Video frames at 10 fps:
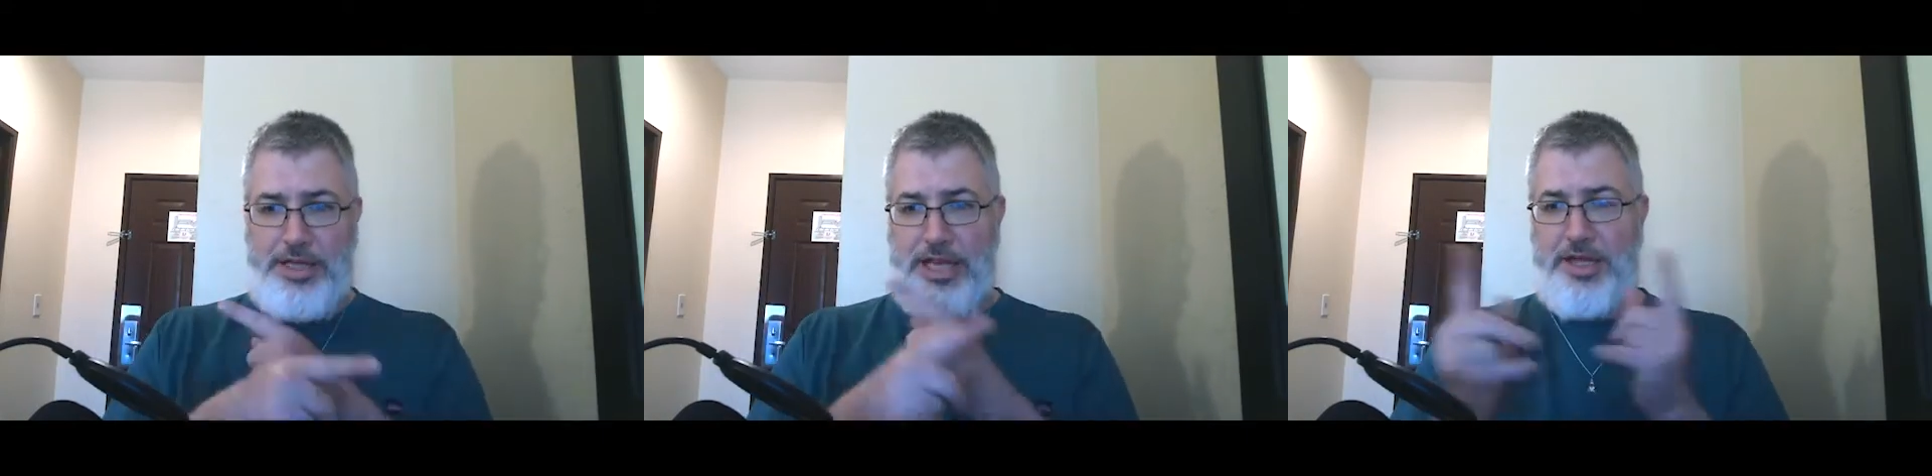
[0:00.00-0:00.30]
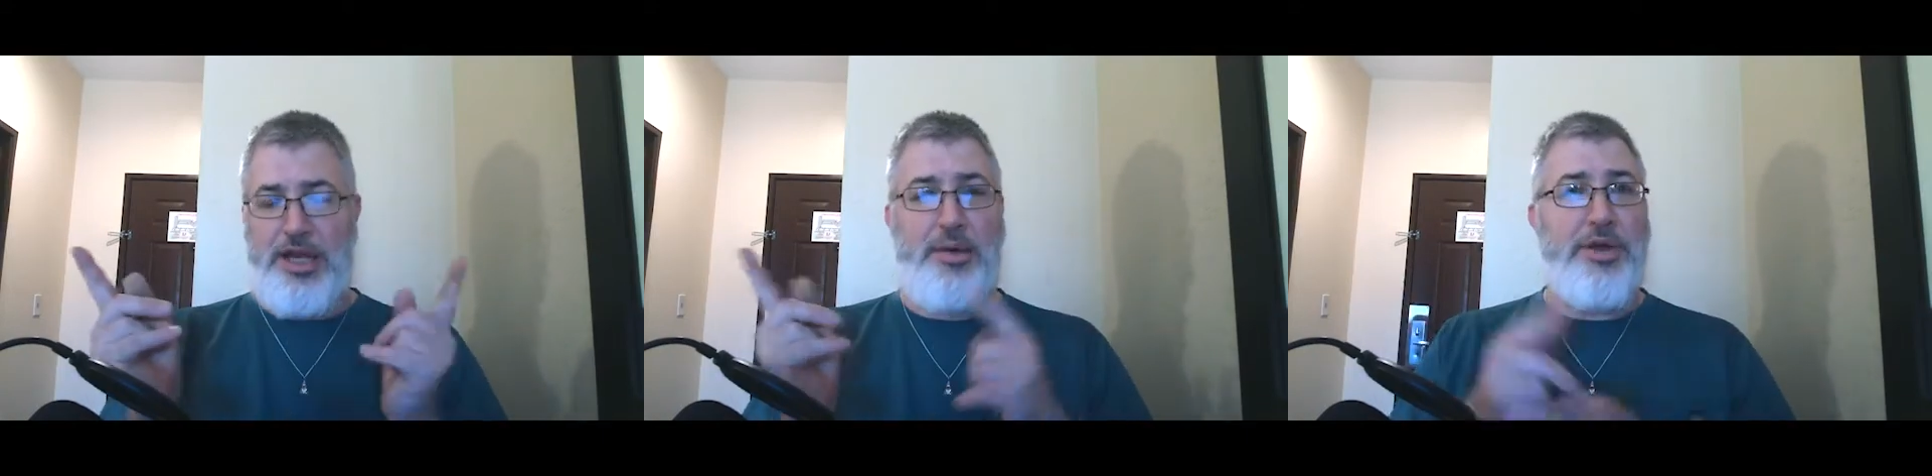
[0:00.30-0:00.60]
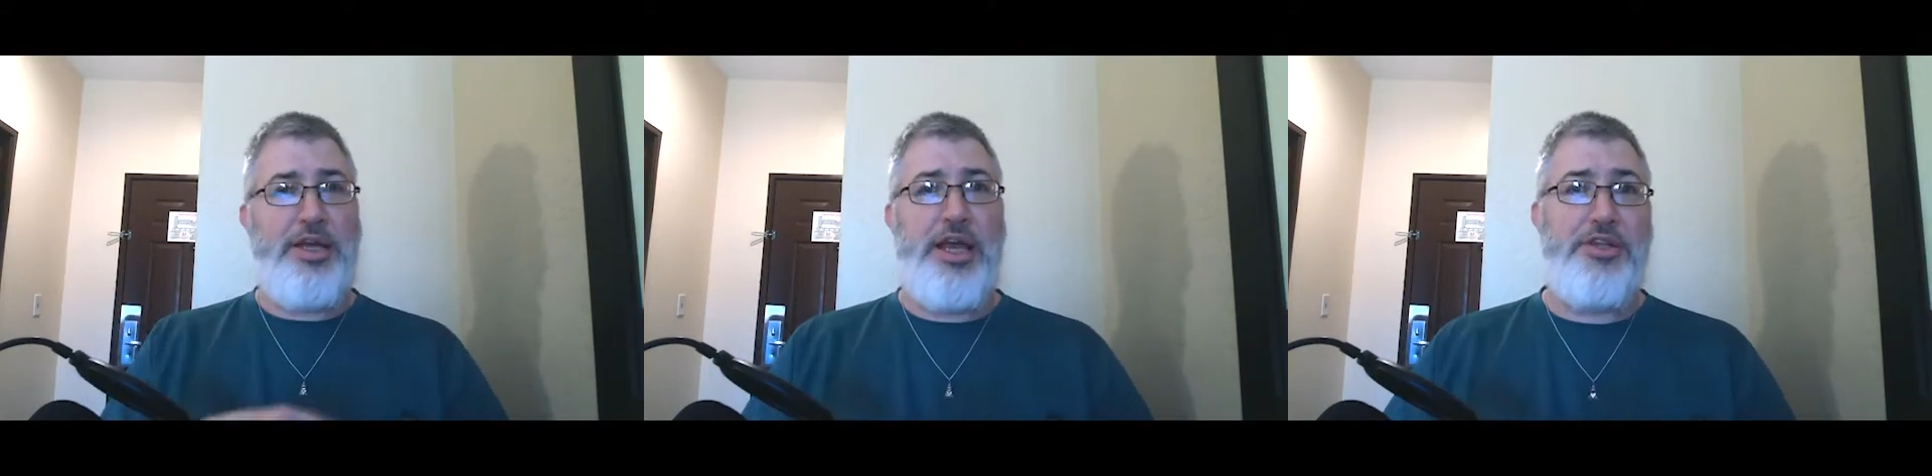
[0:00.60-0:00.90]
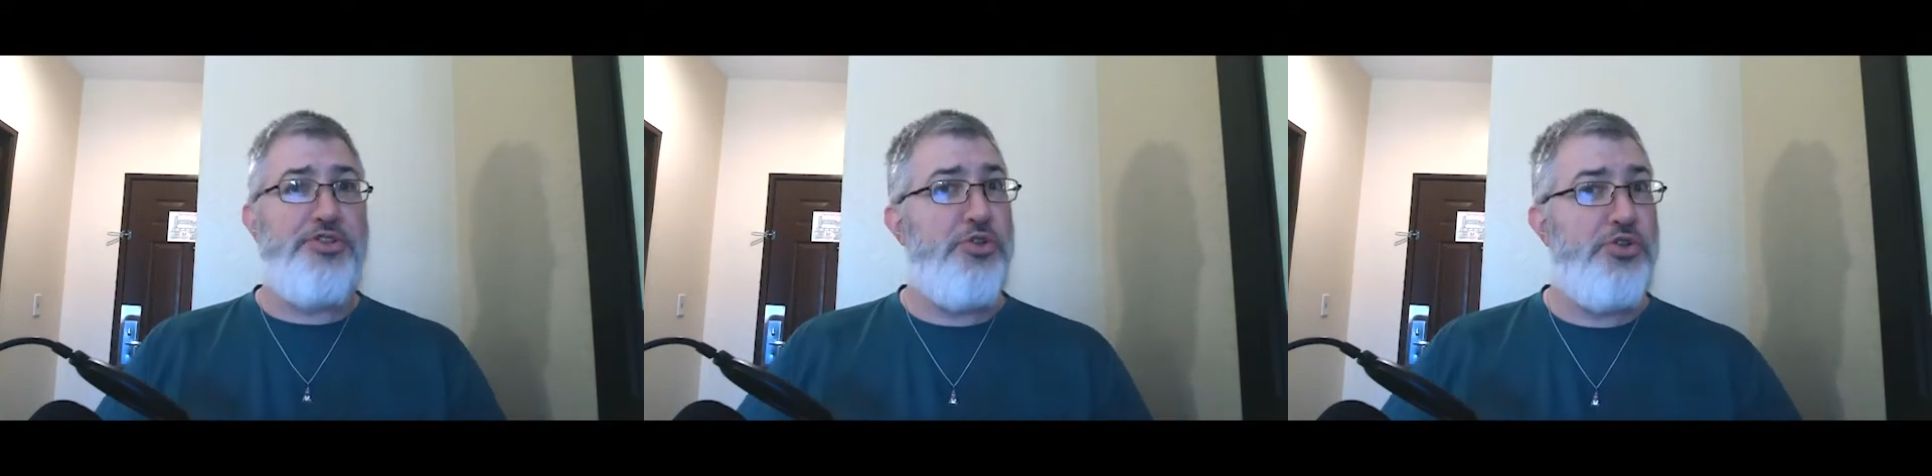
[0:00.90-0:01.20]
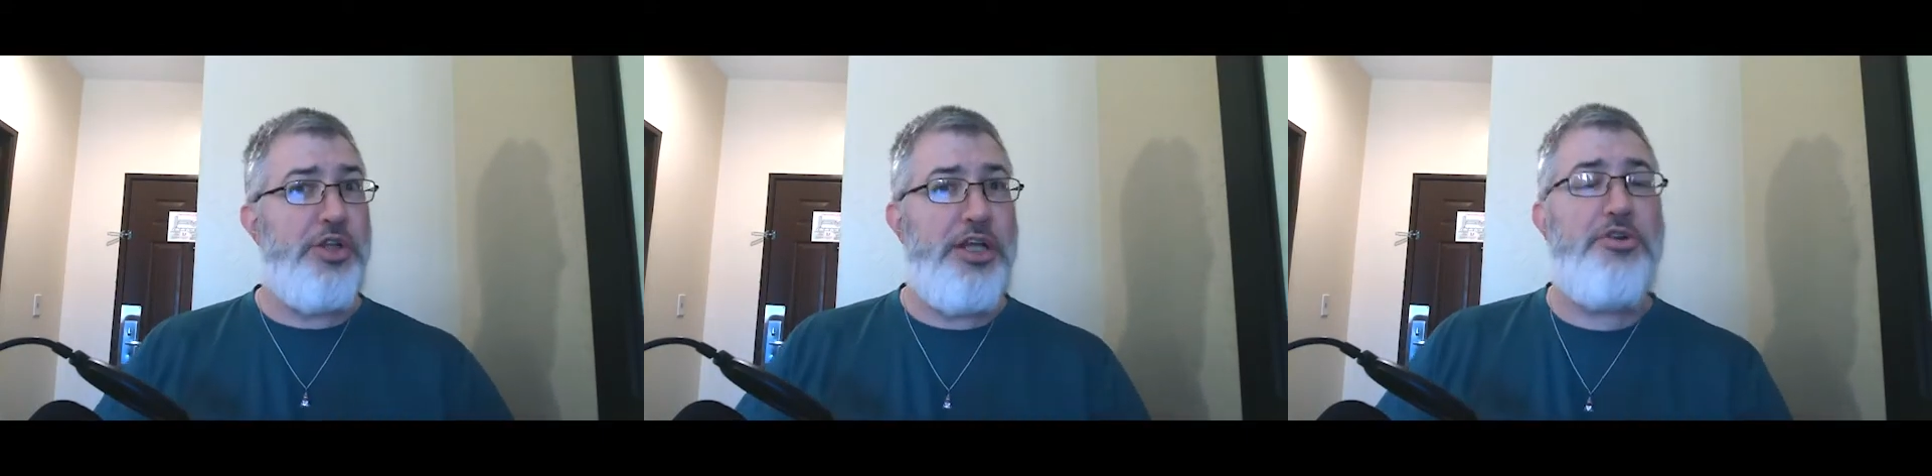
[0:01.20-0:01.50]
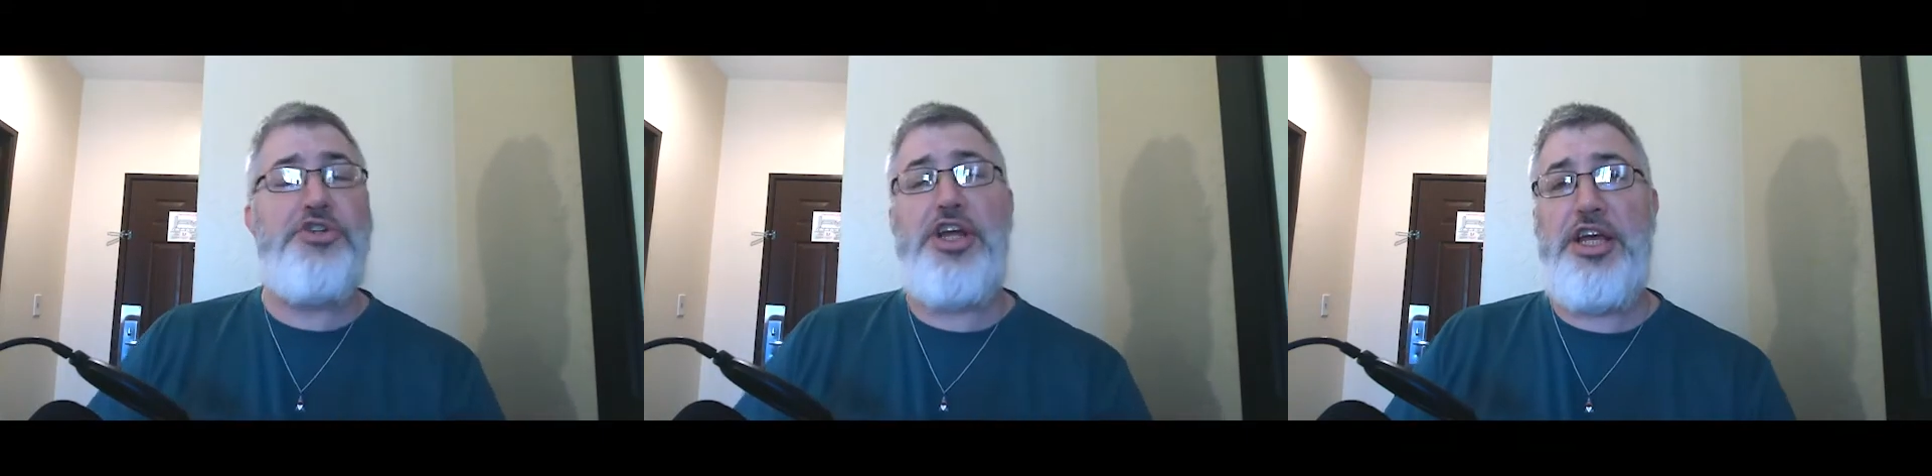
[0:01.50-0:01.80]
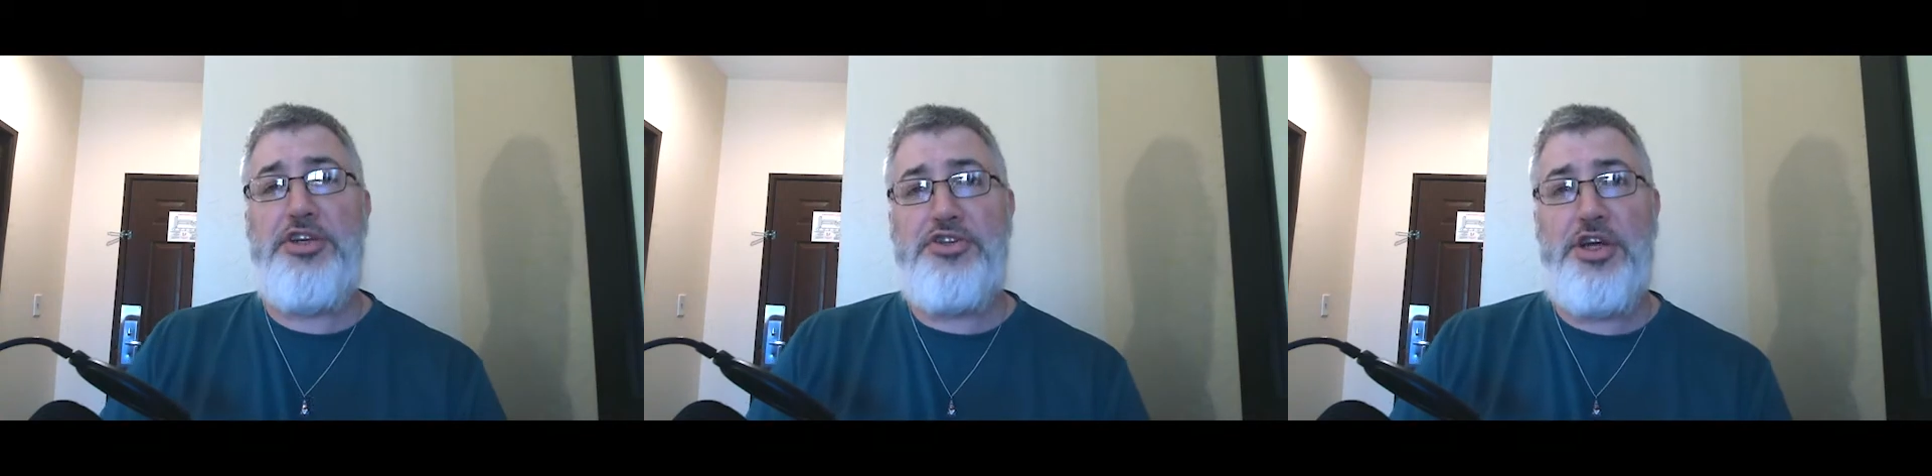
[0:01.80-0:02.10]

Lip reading: economic and social interchange